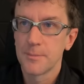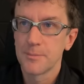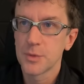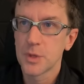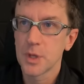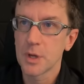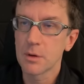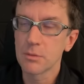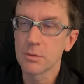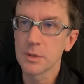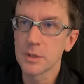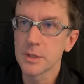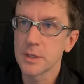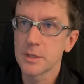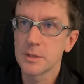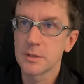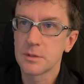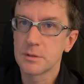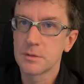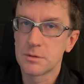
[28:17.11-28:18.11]
They're
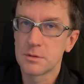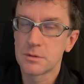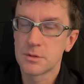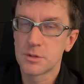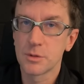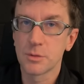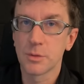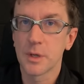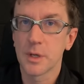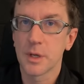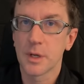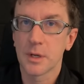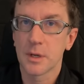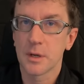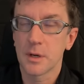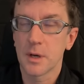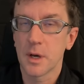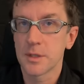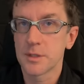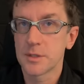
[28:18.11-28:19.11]
really doing,
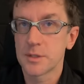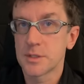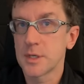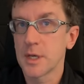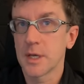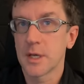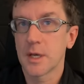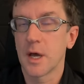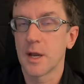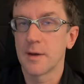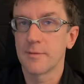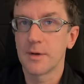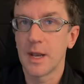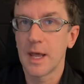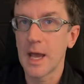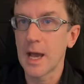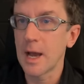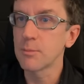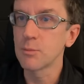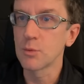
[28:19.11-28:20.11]
I'd say, kind of an
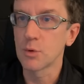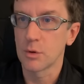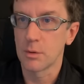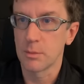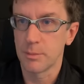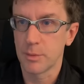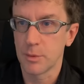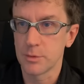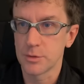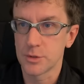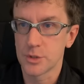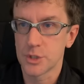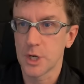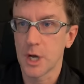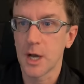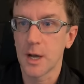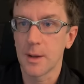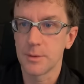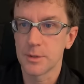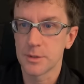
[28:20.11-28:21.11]
admirable
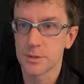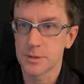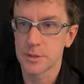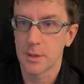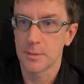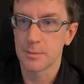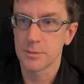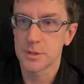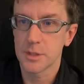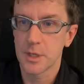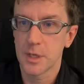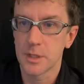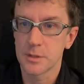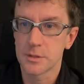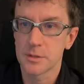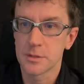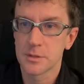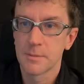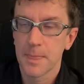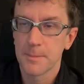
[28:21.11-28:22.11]
job in some
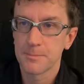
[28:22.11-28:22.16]
sense